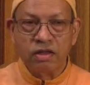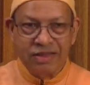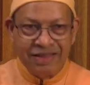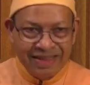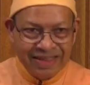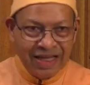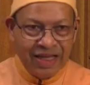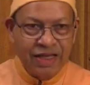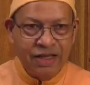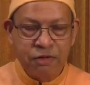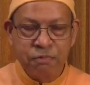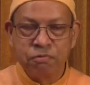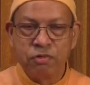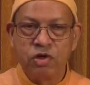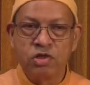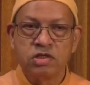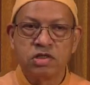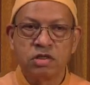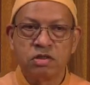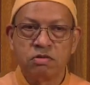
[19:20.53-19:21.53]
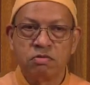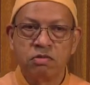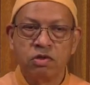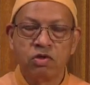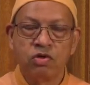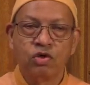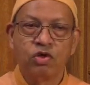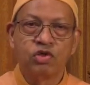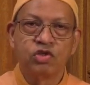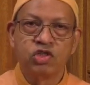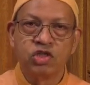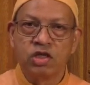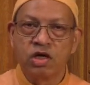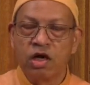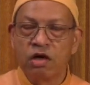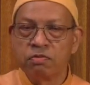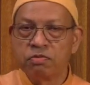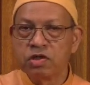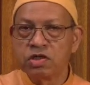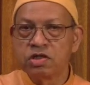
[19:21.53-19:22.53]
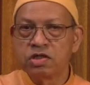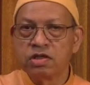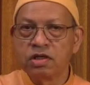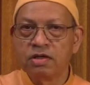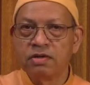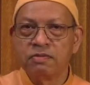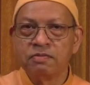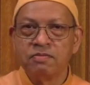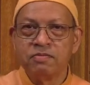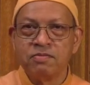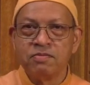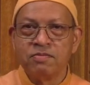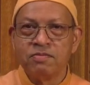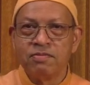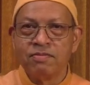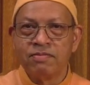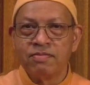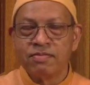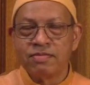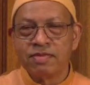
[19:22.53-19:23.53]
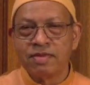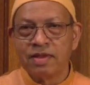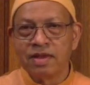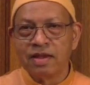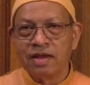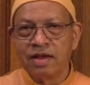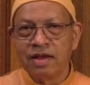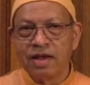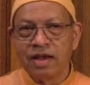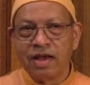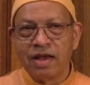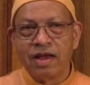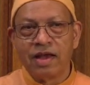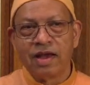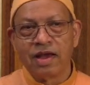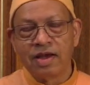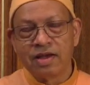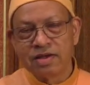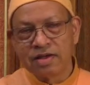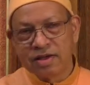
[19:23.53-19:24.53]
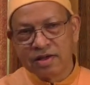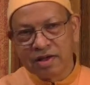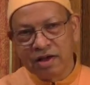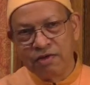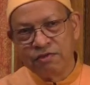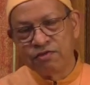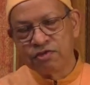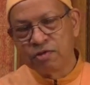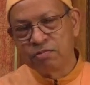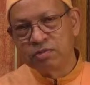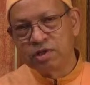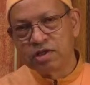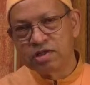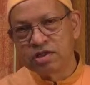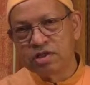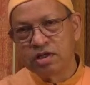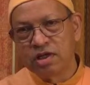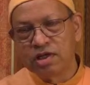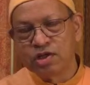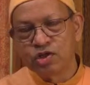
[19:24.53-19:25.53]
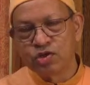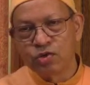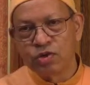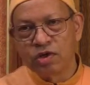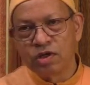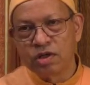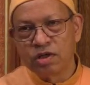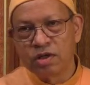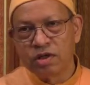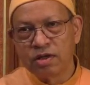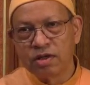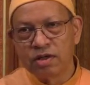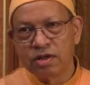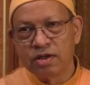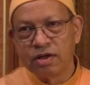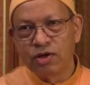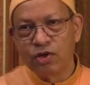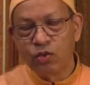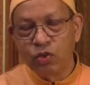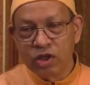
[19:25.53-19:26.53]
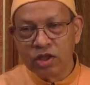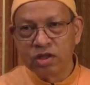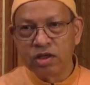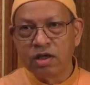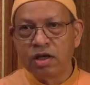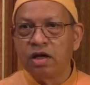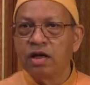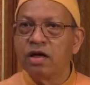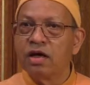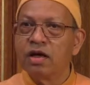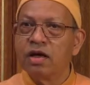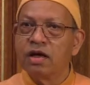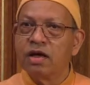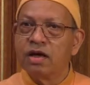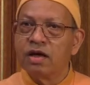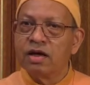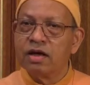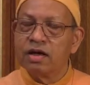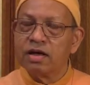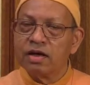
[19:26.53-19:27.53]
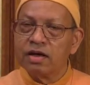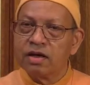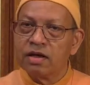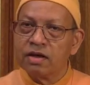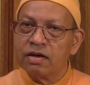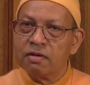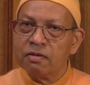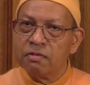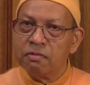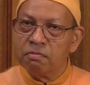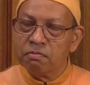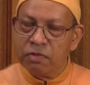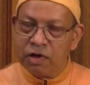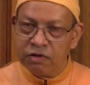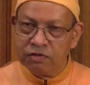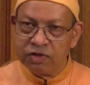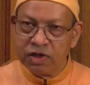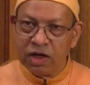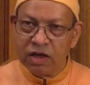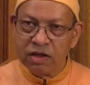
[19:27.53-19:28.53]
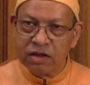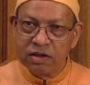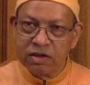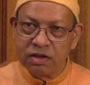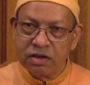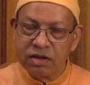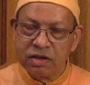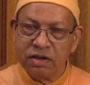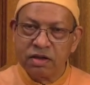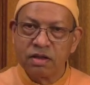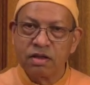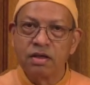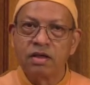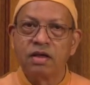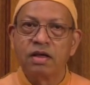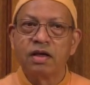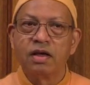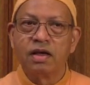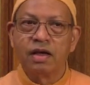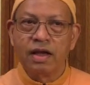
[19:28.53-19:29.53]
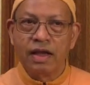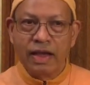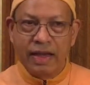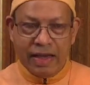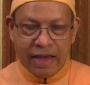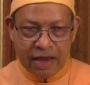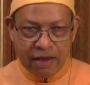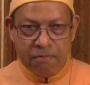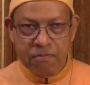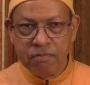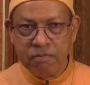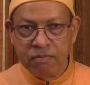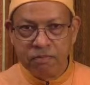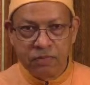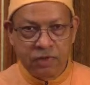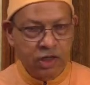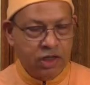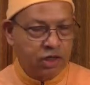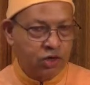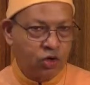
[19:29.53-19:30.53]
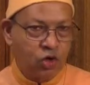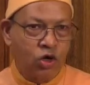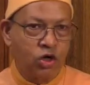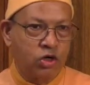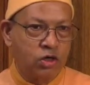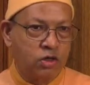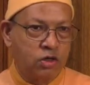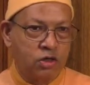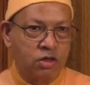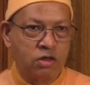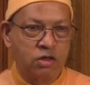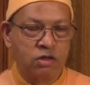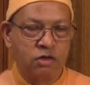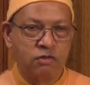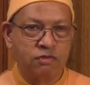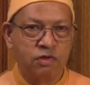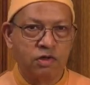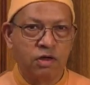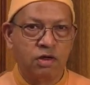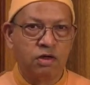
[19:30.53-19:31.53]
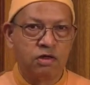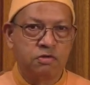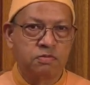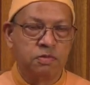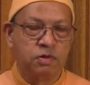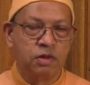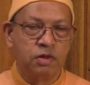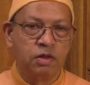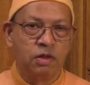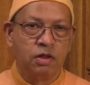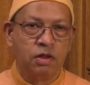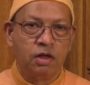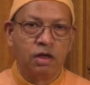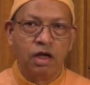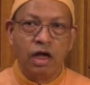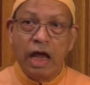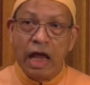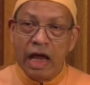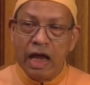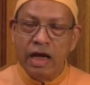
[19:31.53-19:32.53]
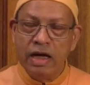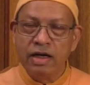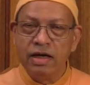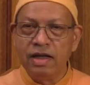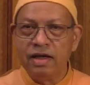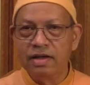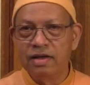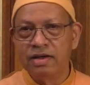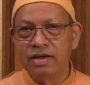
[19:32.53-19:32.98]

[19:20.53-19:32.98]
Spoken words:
there present because Sri Ramakrishna had come from Dakshineshwar with Bhavanath, M, the recorder of the Gospel, and